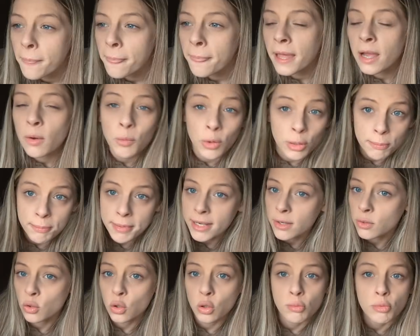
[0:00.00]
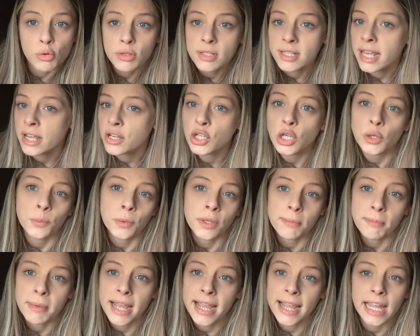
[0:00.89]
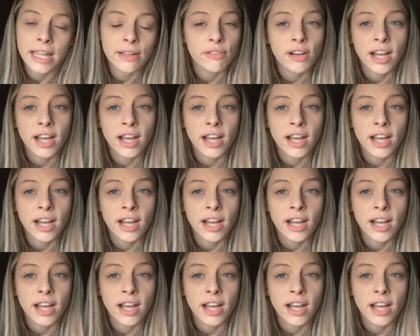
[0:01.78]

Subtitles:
it wouldn't be a normal session with me if